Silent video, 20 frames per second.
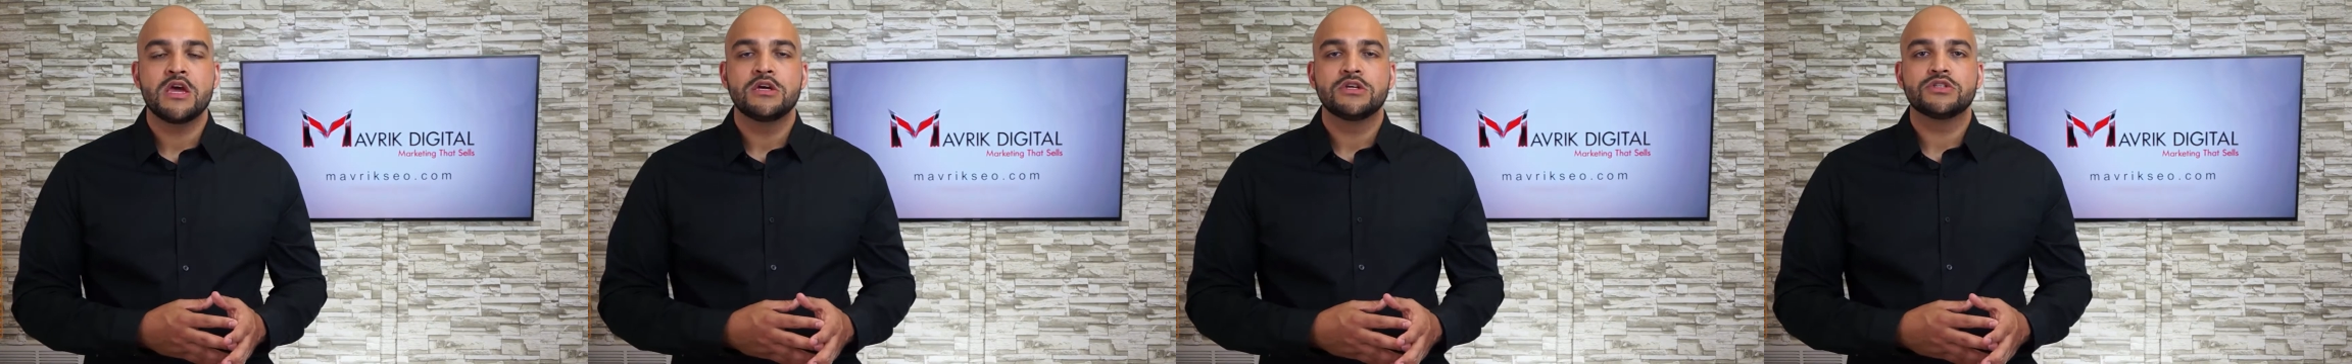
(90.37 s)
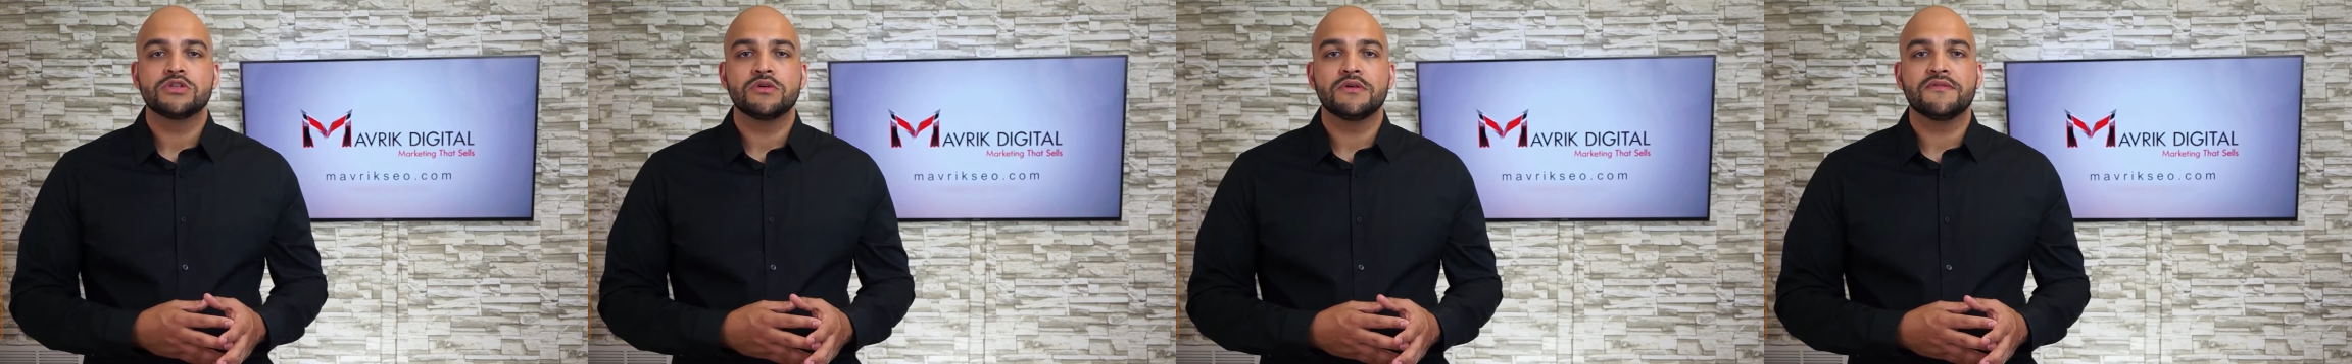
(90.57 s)

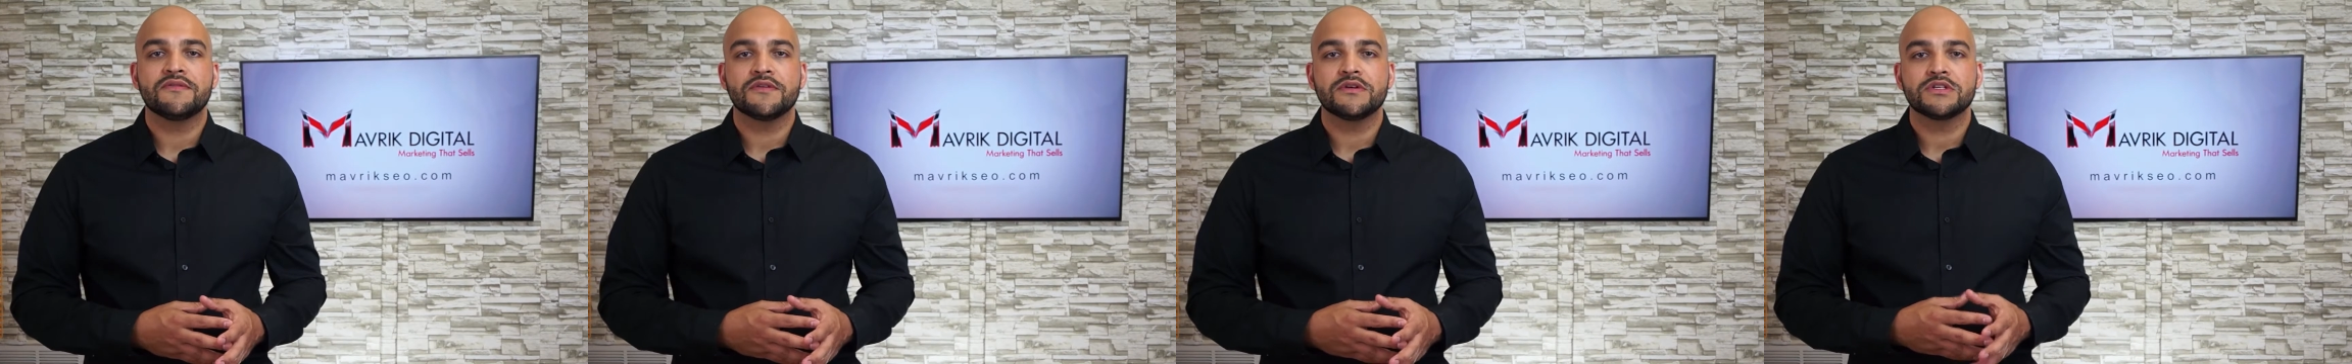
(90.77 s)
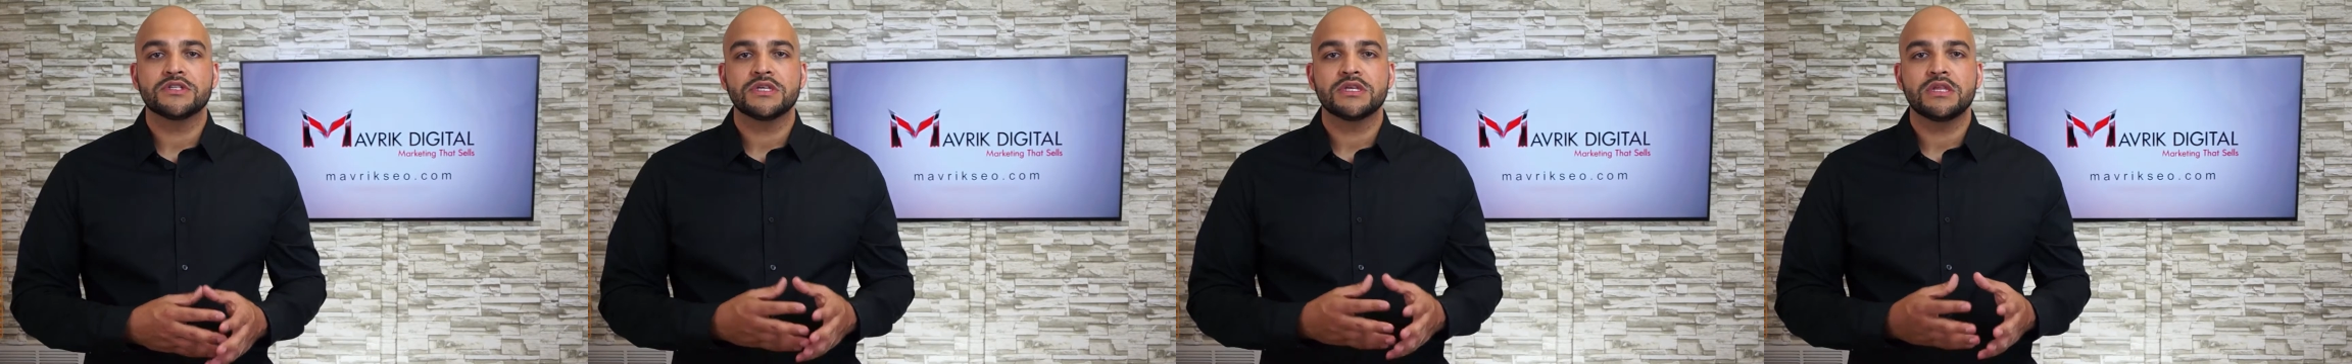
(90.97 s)
So the
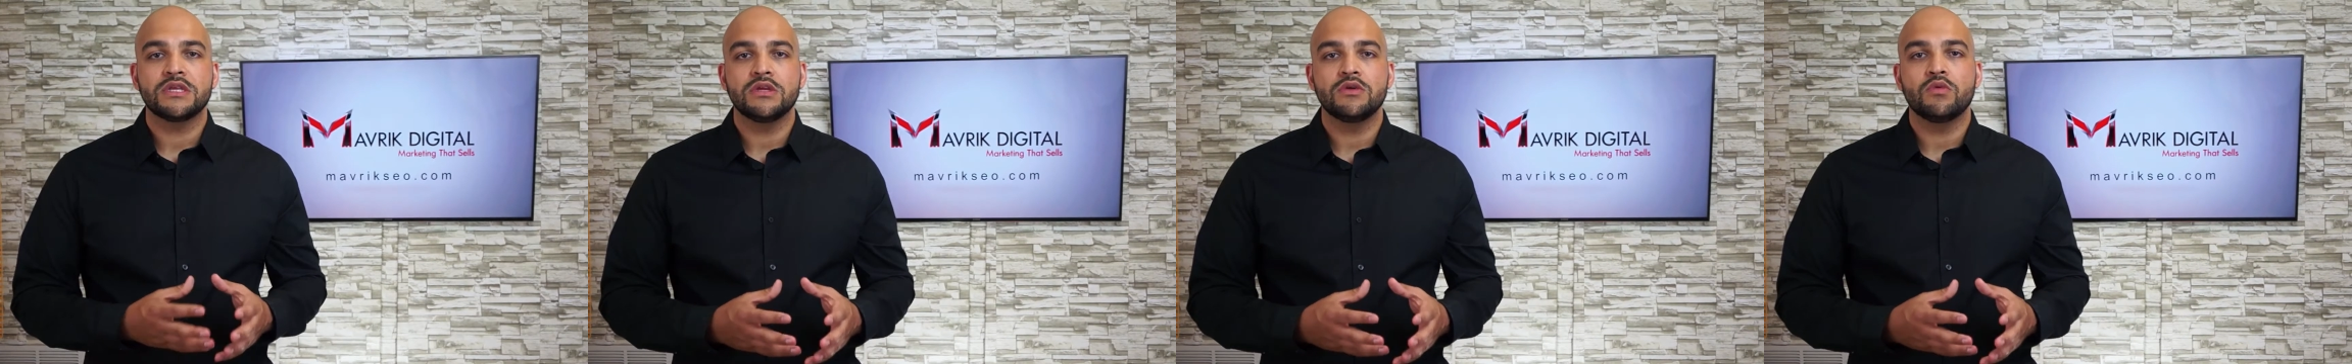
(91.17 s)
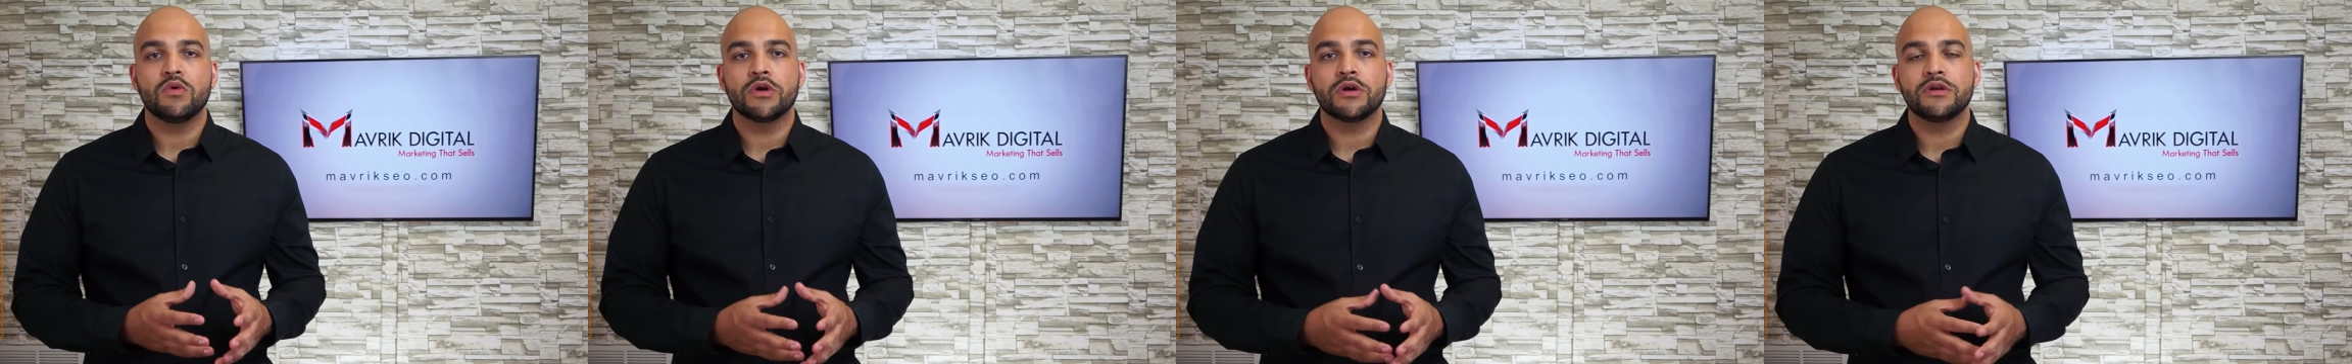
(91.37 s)
first thing that
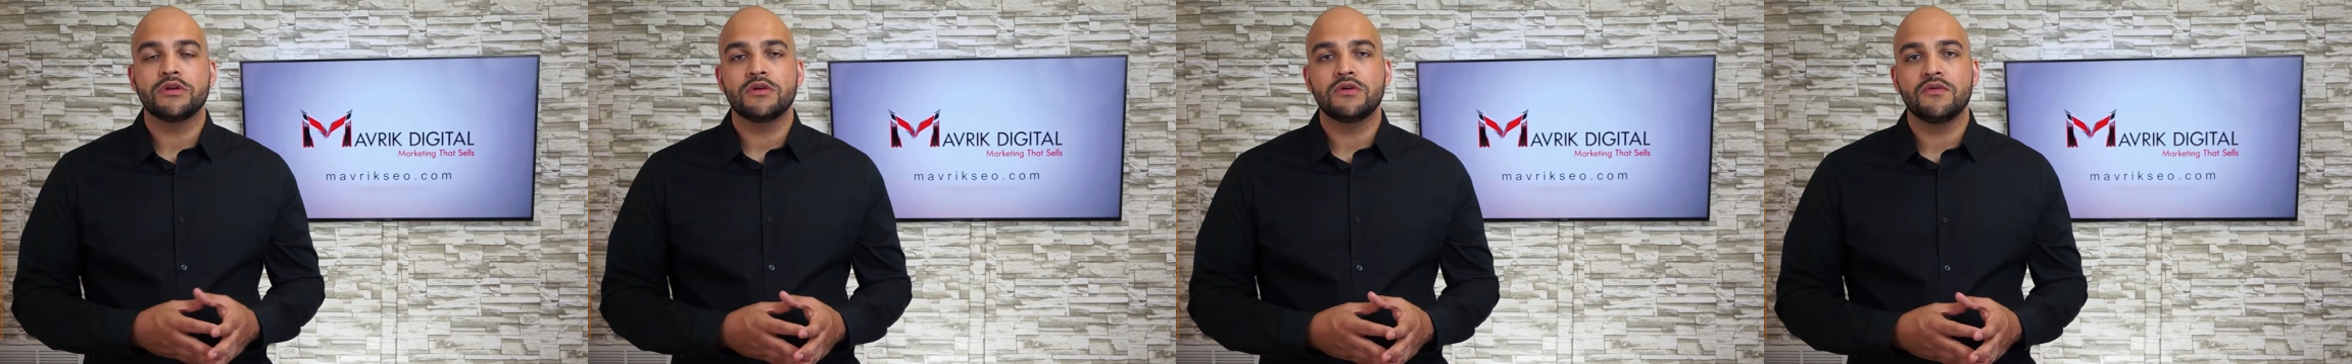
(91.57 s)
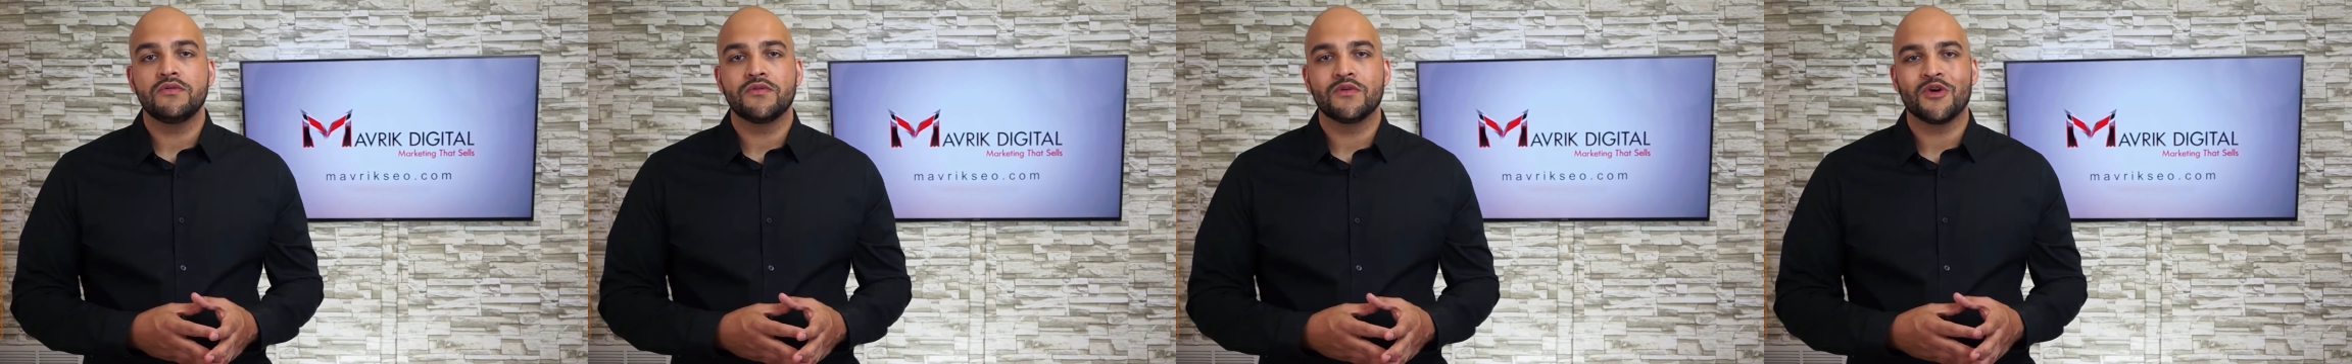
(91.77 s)
you want to
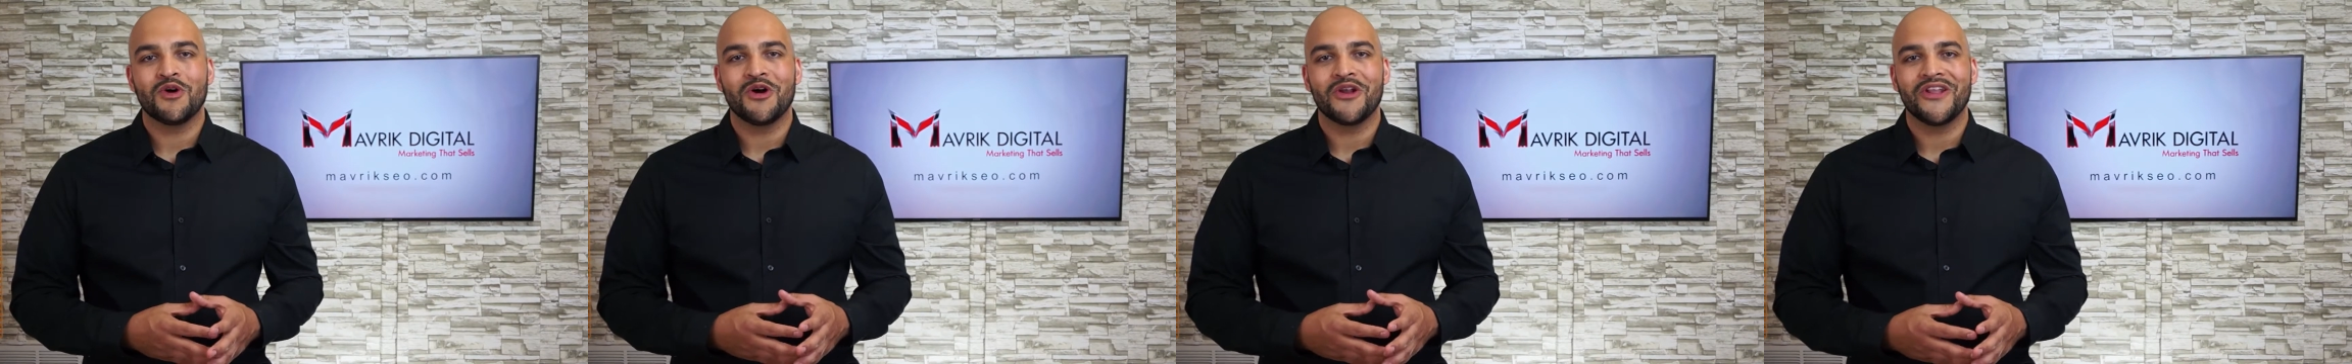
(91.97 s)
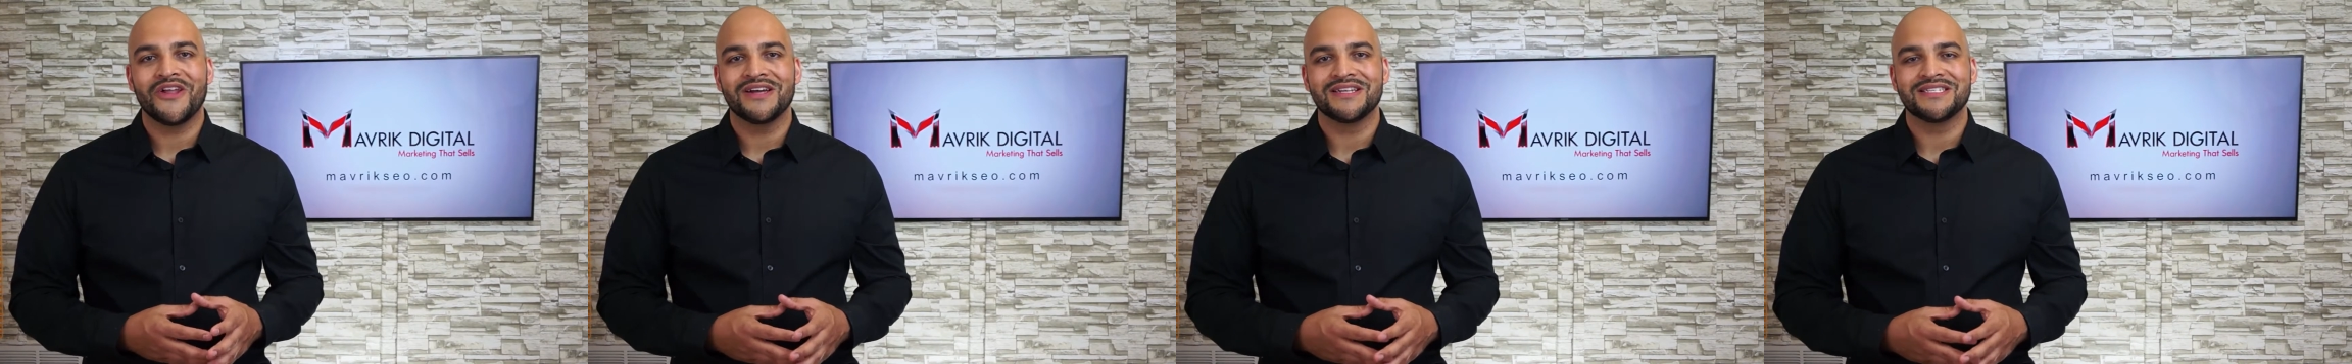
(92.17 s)
do for
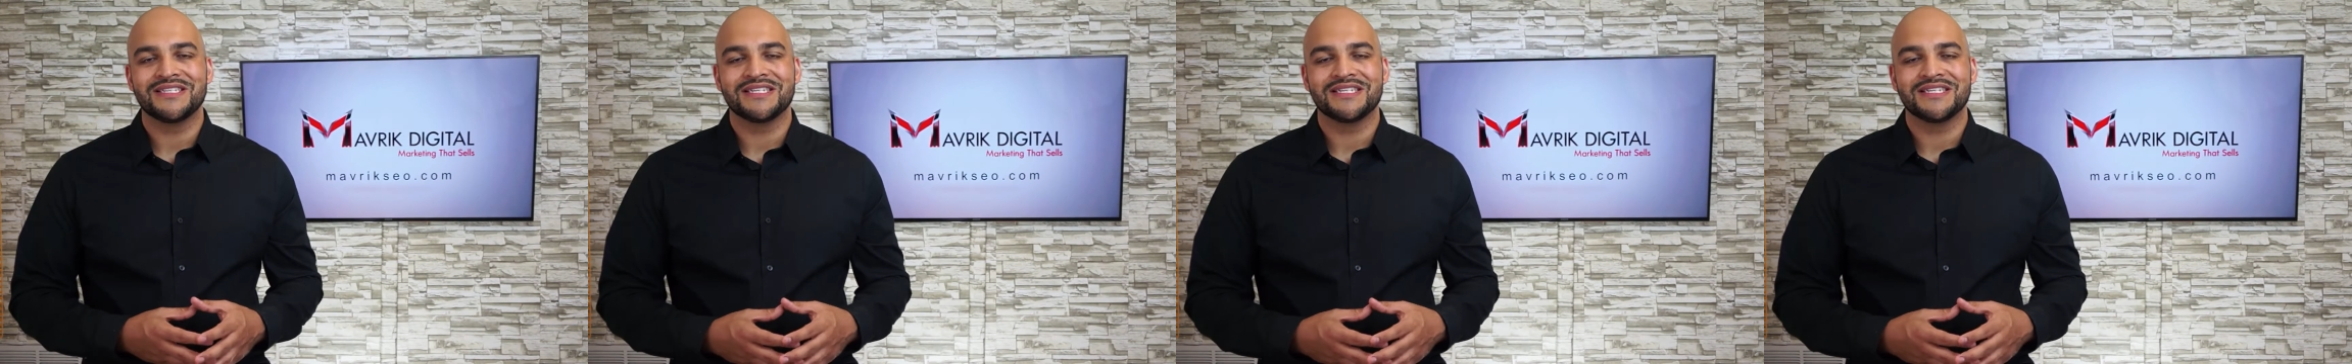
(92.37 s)
online